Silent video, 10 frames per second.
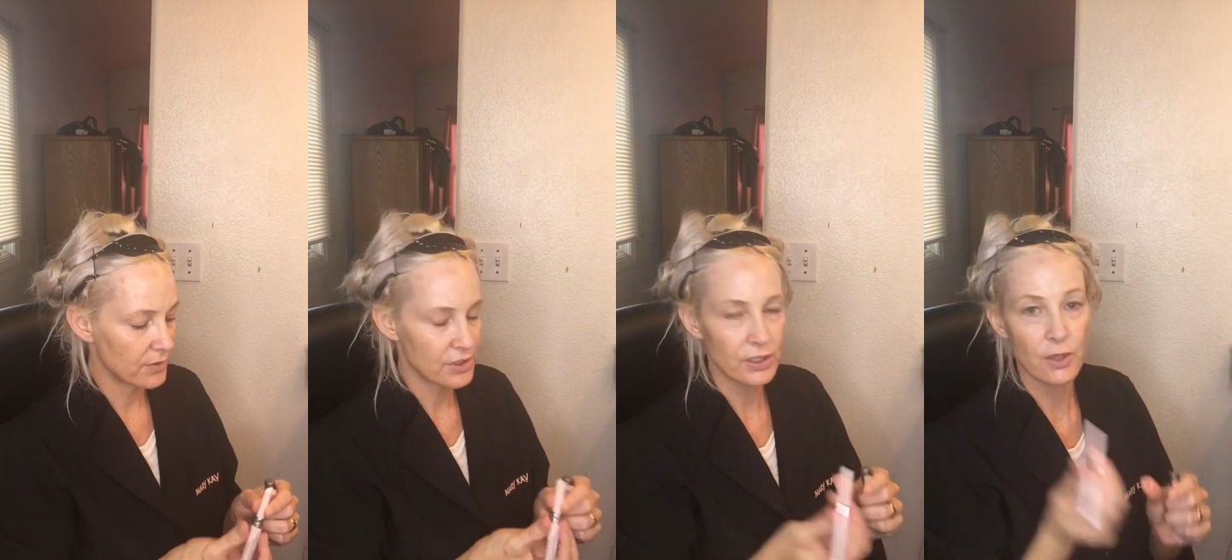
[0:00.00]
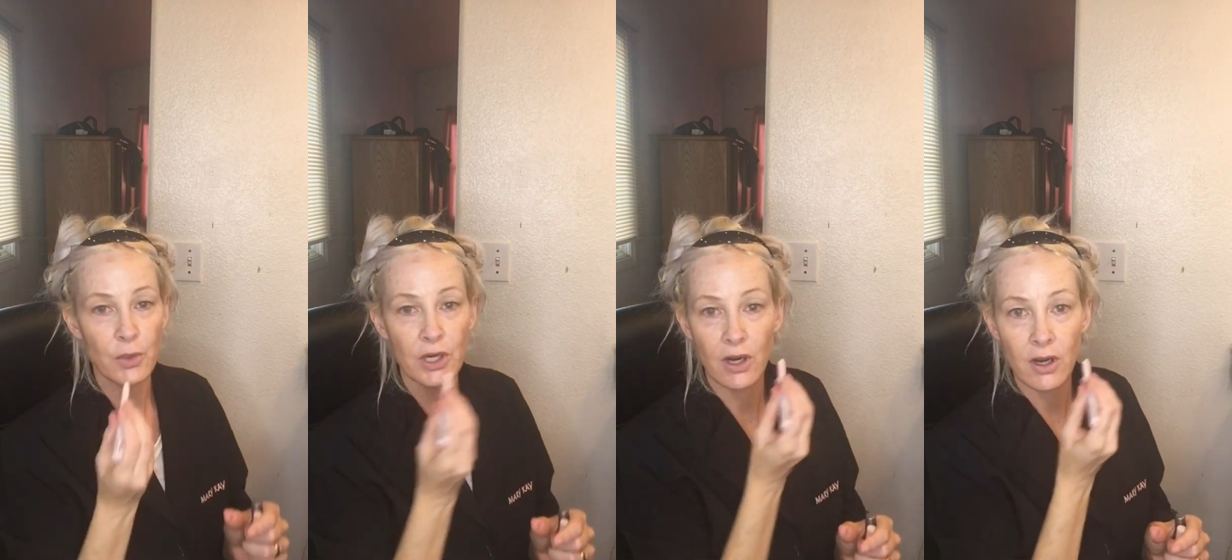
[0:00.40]
so you can
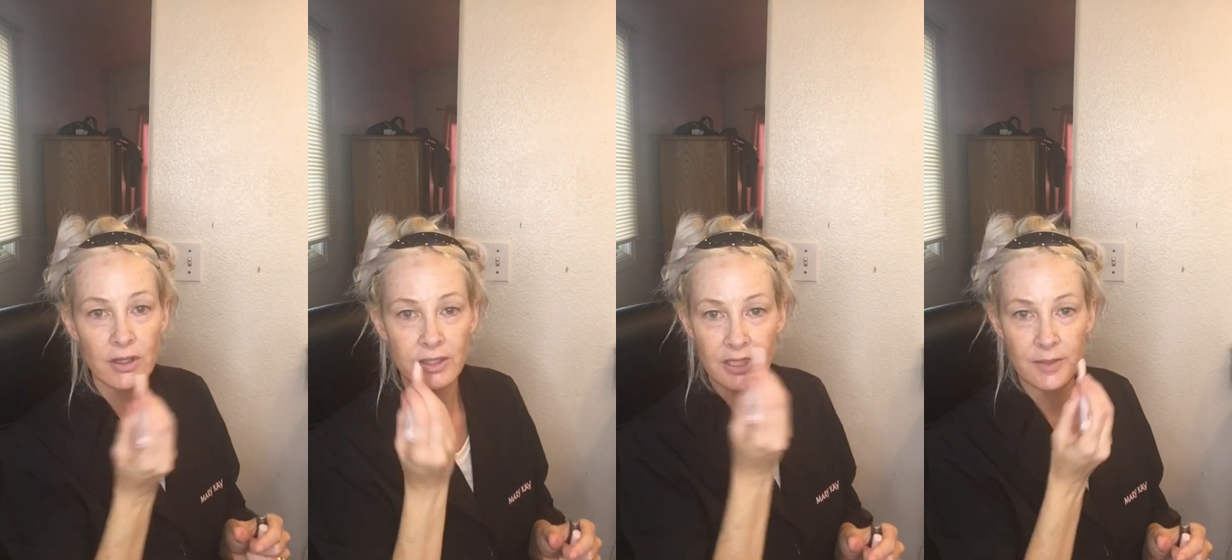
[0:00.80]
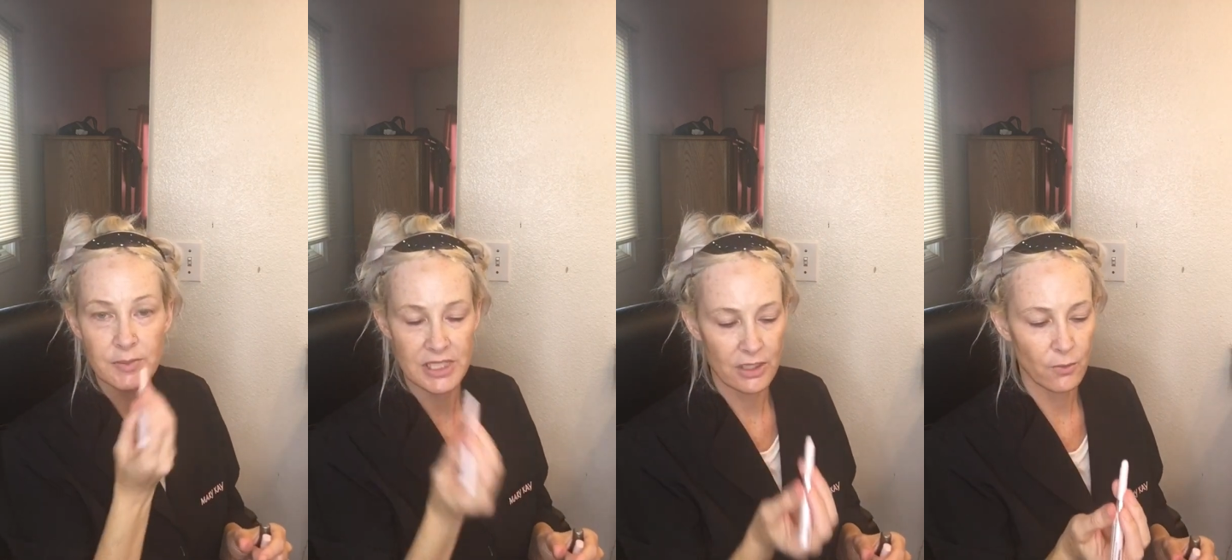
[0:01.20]
put it on the
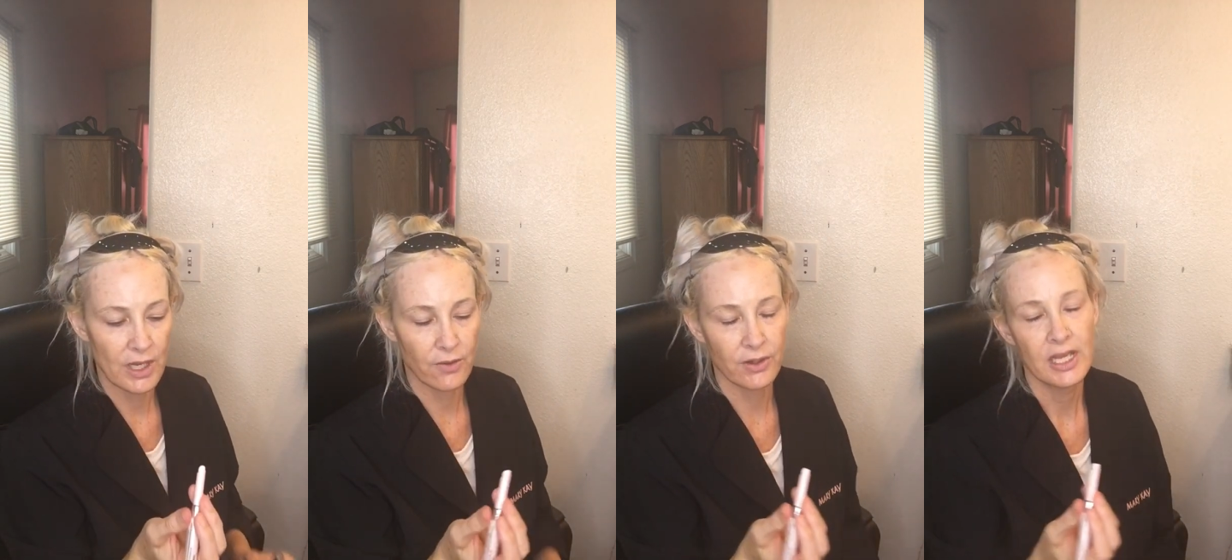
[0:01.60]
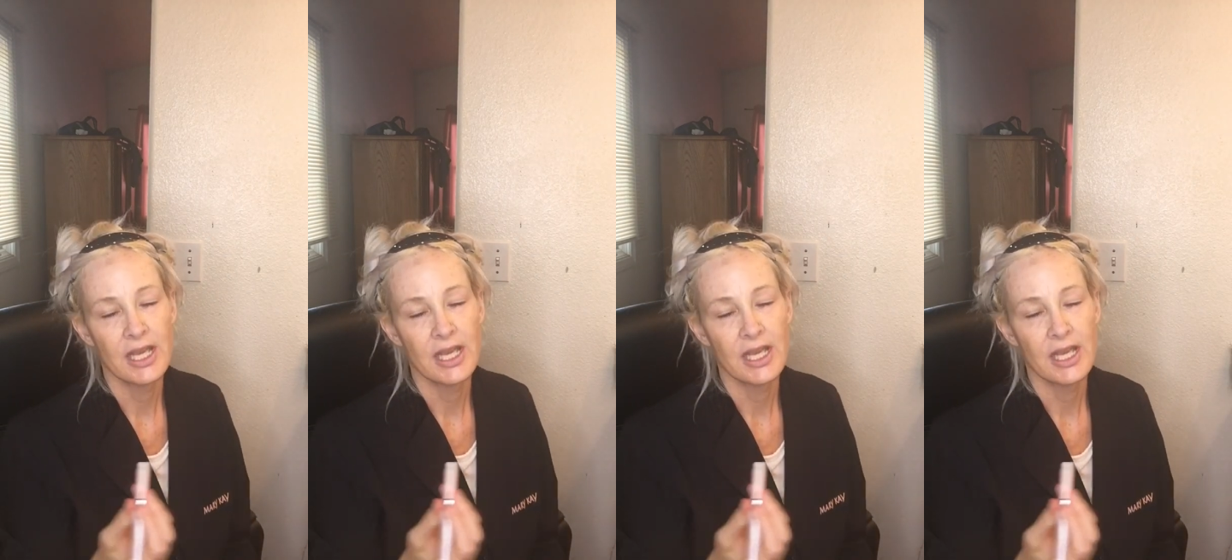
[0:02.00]
lips and around,